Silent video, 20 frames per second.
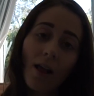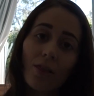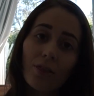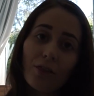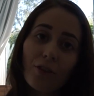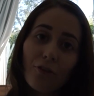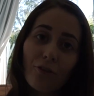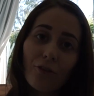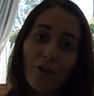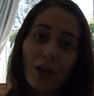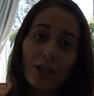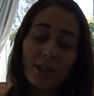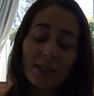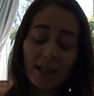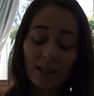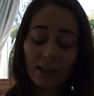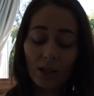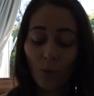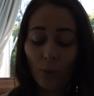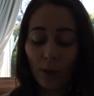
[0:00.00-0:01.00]
The first thing
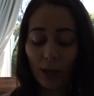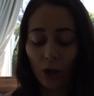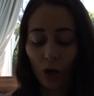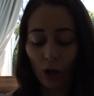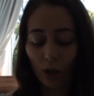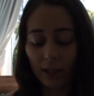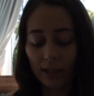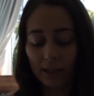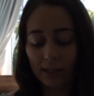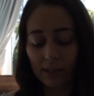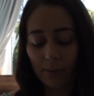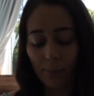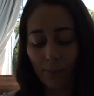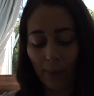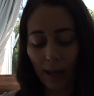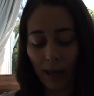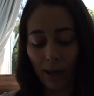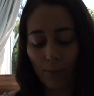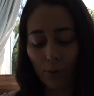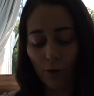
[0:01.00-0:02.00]
that we got is some
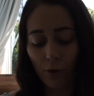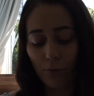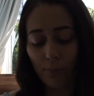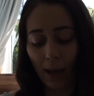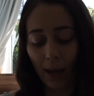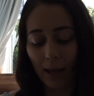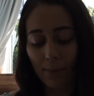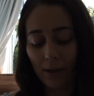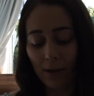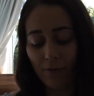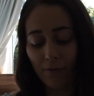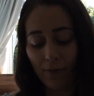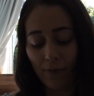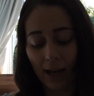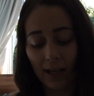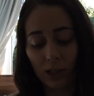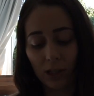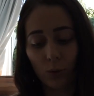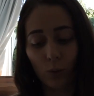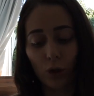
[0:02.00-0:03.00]
bamboo baby
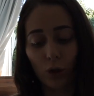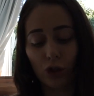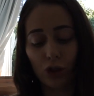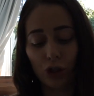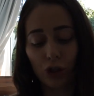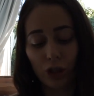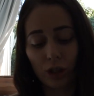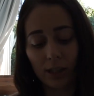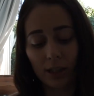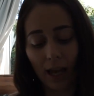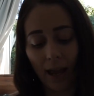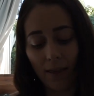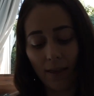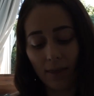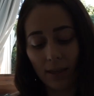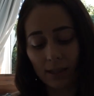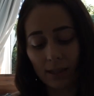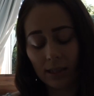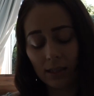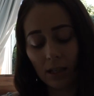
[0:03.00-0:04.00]
face washers, and
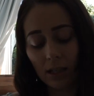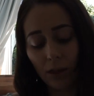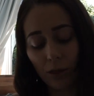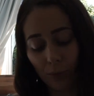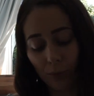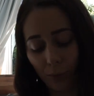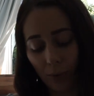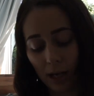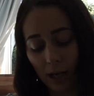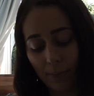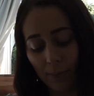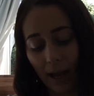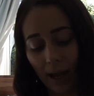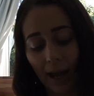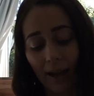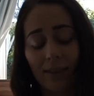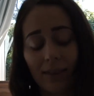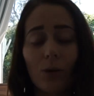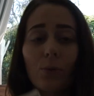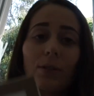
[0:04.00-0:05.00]
this is a
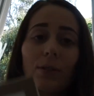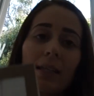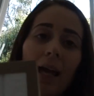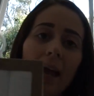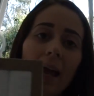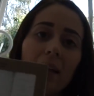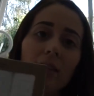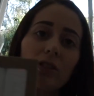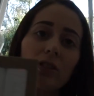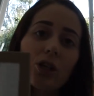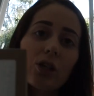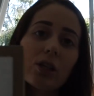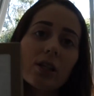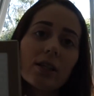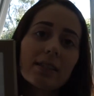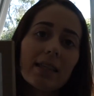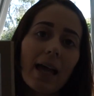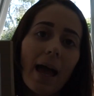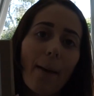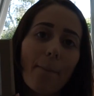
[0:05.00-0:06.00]
3-pack that was $8
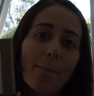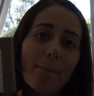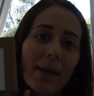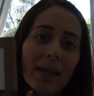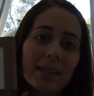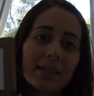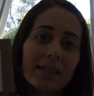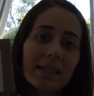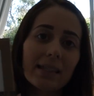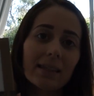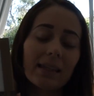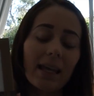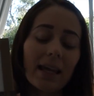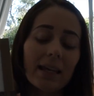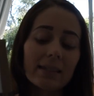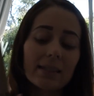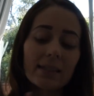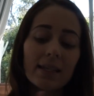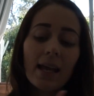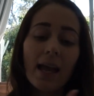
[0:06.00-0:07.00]
at Best and
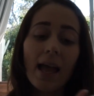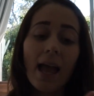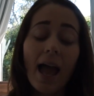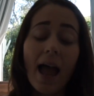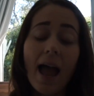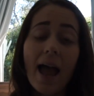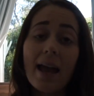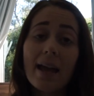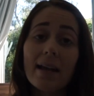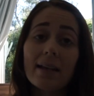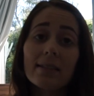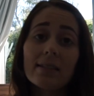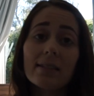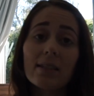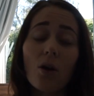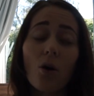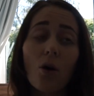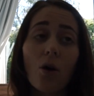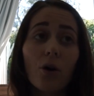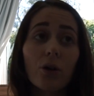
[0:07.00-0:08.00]
Less. And
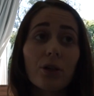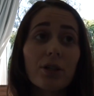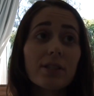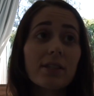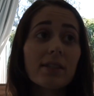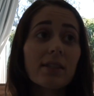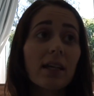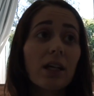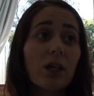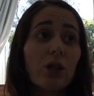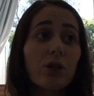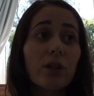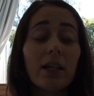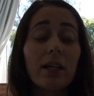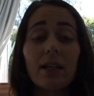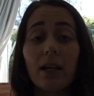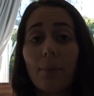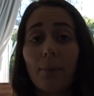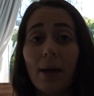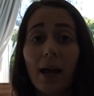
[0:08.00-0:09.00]
honestly, you
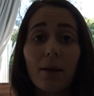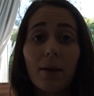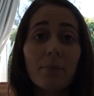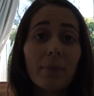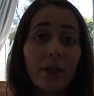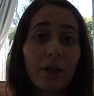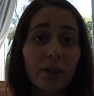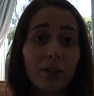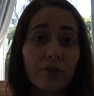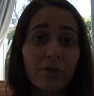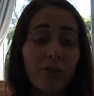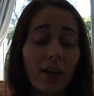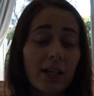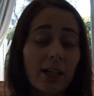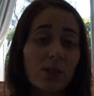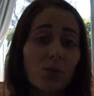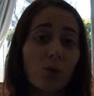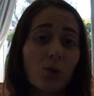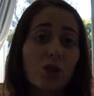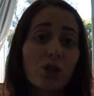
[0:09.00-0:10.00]
need about a million
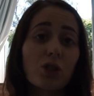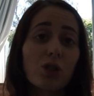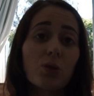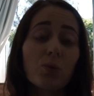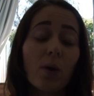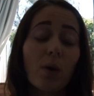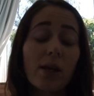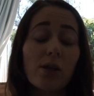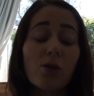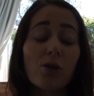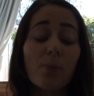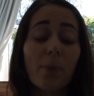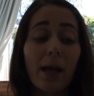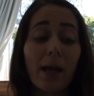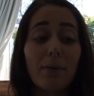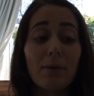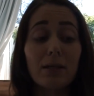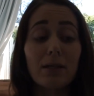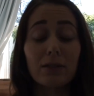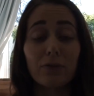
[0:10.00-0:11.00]
face washers when your
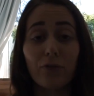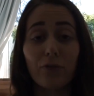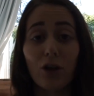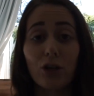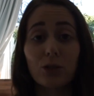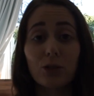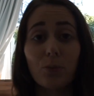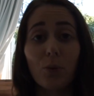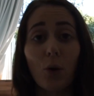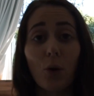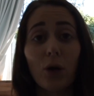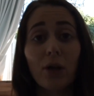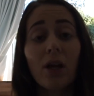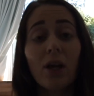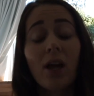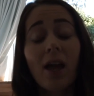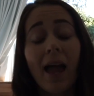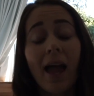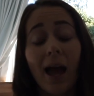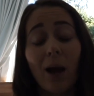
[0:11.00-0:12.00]
baby is first born,
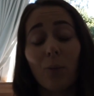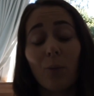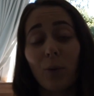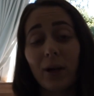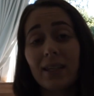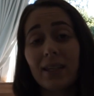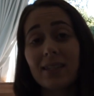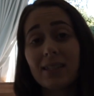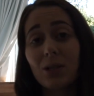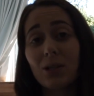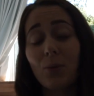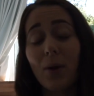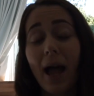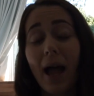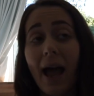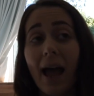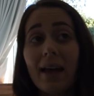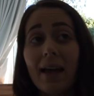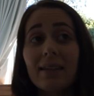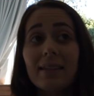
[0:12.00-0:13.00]
and we still
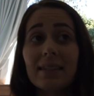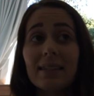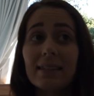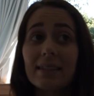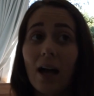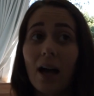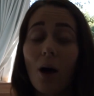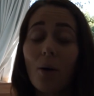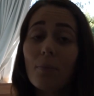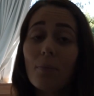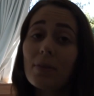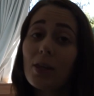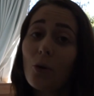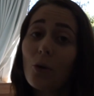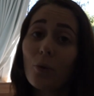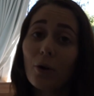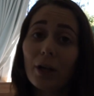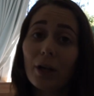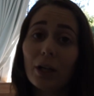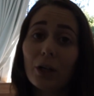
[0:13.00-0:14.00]
had some that
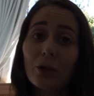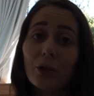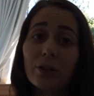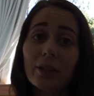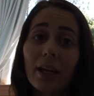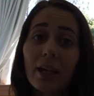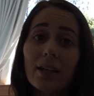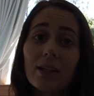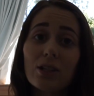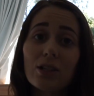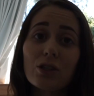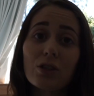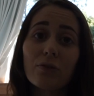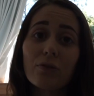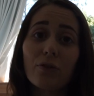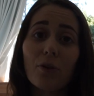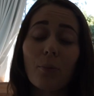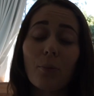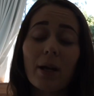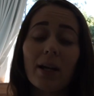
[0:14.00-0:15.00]
were in good condition
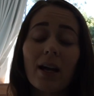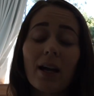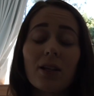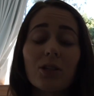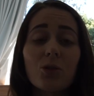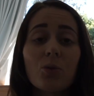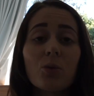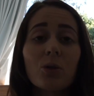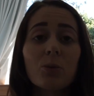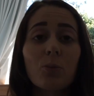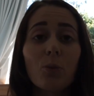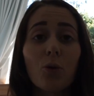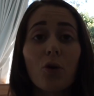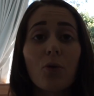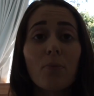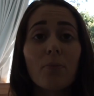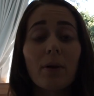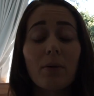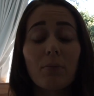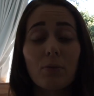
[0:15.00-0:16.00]
from when Hunter was
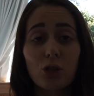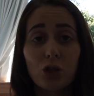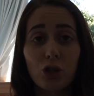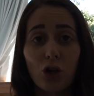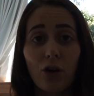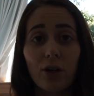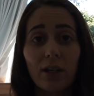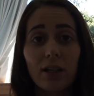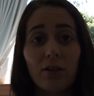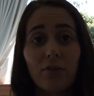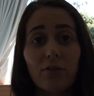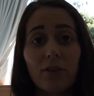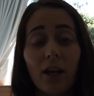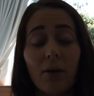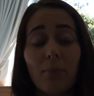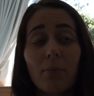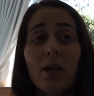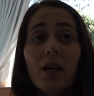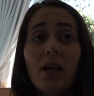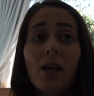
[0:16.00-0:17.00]
born, but majority of
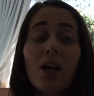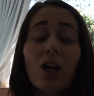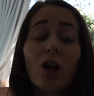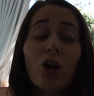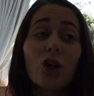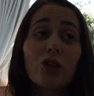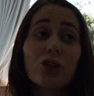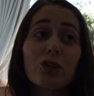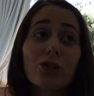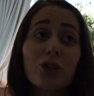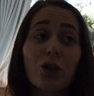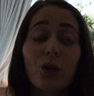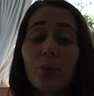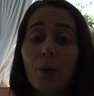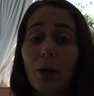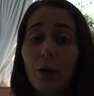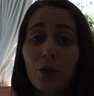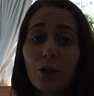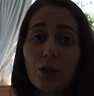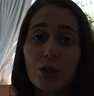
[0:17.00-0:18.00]
them got so
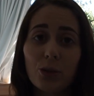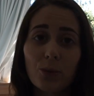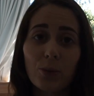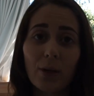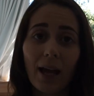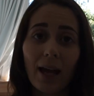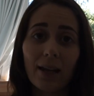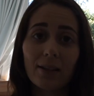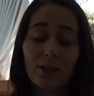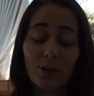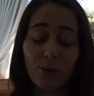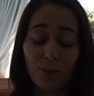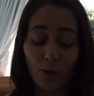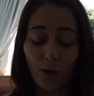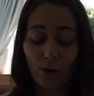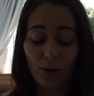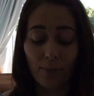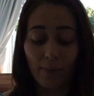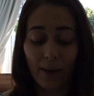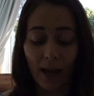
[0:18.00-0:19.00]
well used we had to
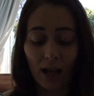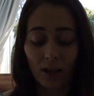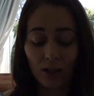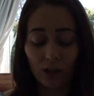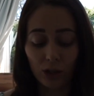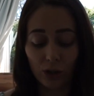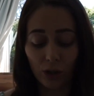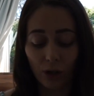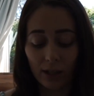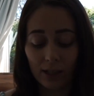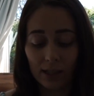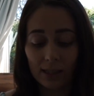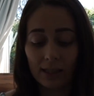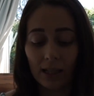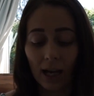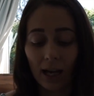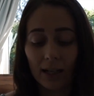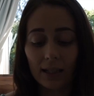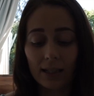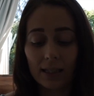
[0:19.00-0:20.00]
throw them out. So I
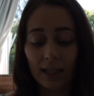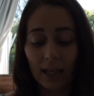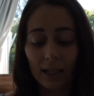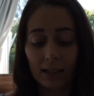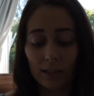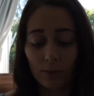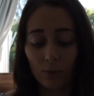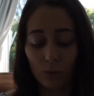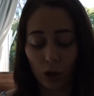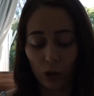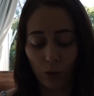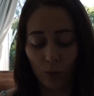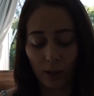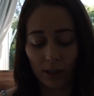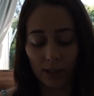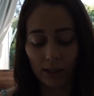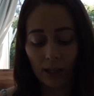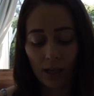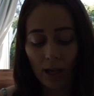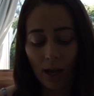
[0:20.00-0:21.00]
decided to get some new
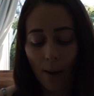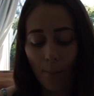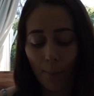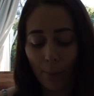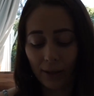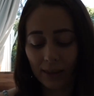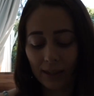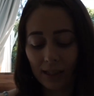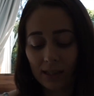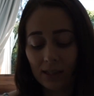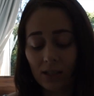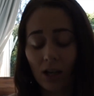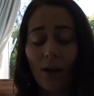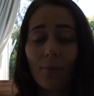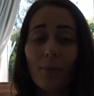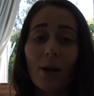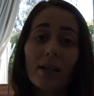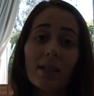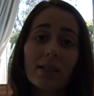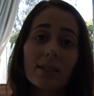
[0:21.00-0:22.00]
ones, but this time
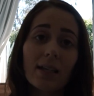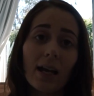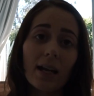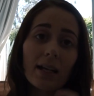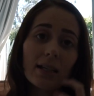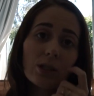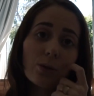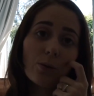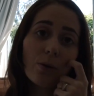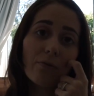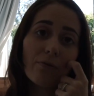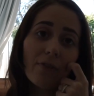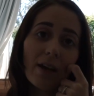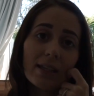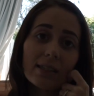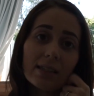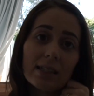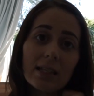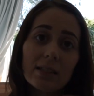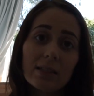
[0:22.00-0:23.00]
I decided to
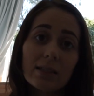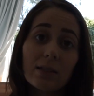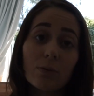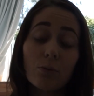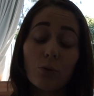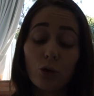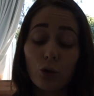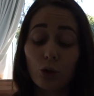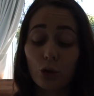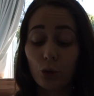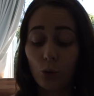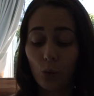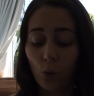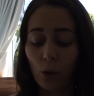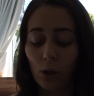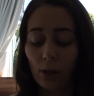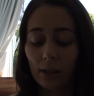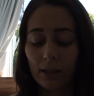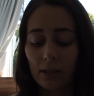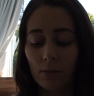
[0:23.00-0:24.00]
invest in some good
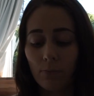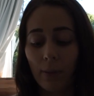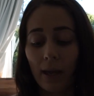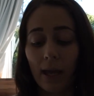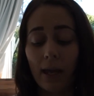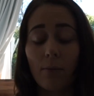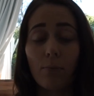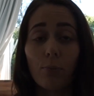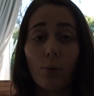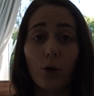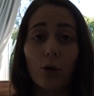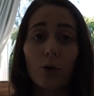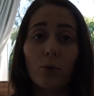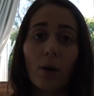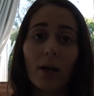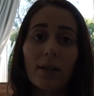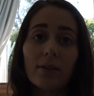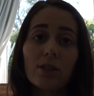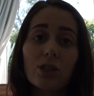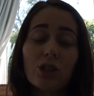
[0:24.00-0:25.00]
quality bamboo
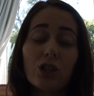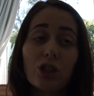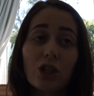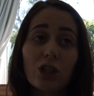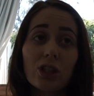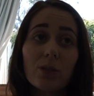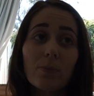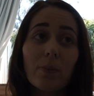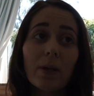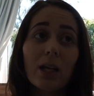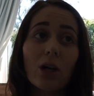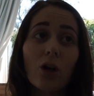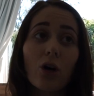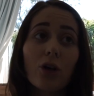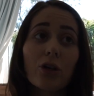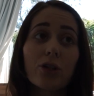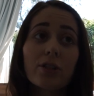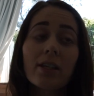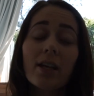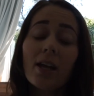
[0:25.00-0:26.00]
ones, just
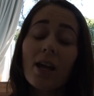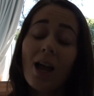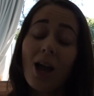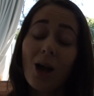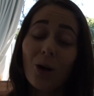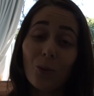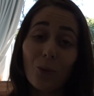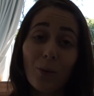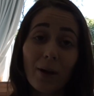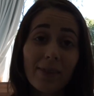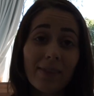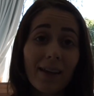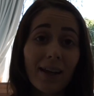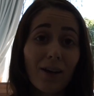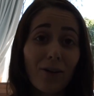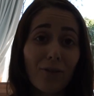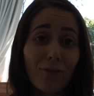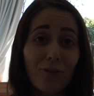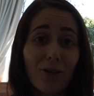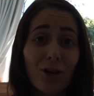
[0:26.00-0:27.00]
because when they
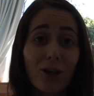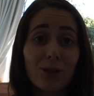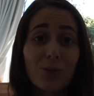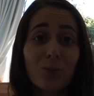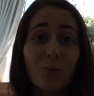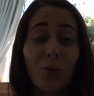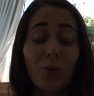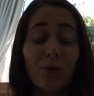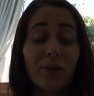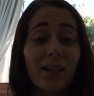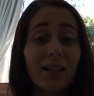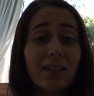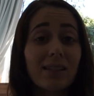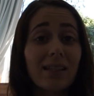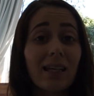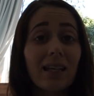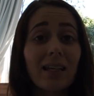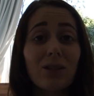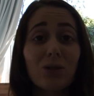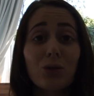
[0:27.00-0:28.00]
are first born, their
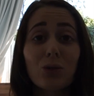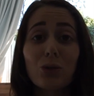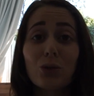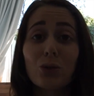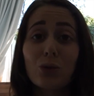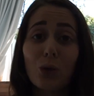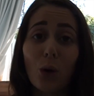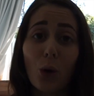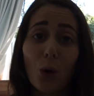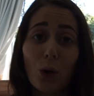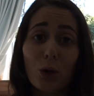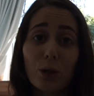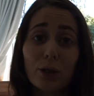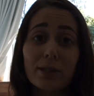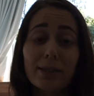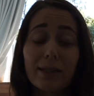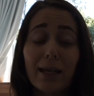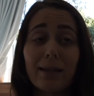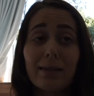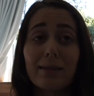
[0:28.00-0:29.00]
skin is so
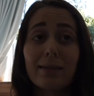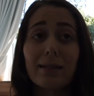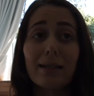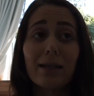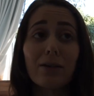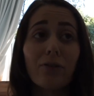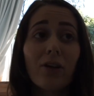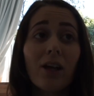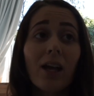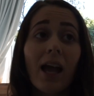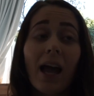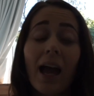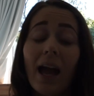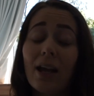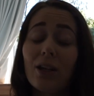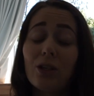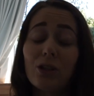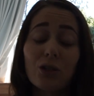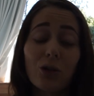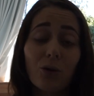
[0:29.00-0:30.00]
sensitive
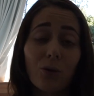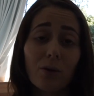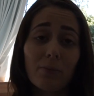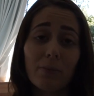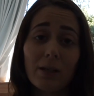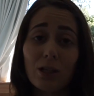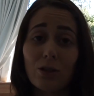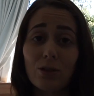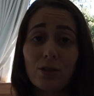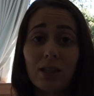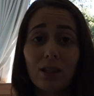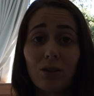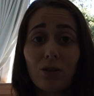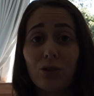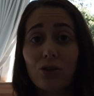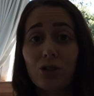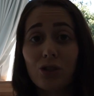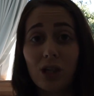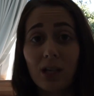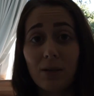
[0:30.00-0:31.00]
and you don't want to be using
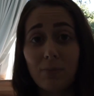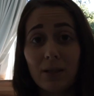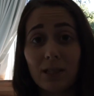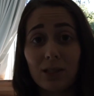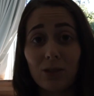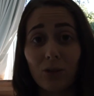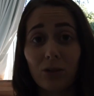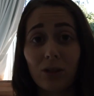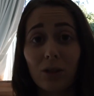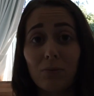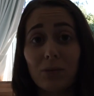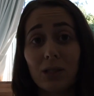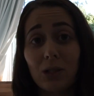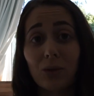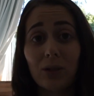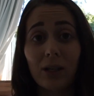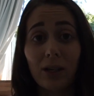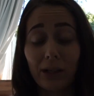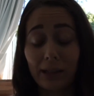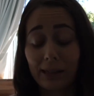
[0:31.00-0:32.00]
those cheapies on them till
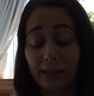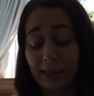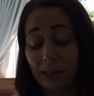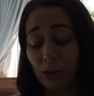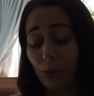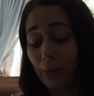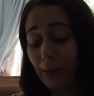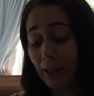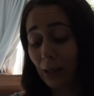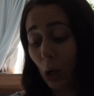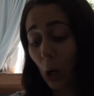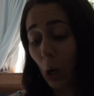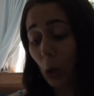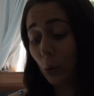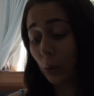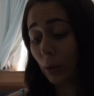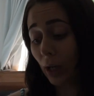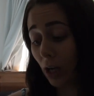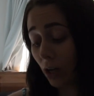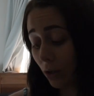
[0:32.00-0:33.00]
they're a little bit
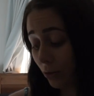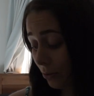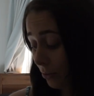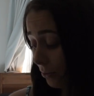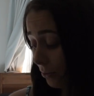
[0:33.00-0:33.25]
older.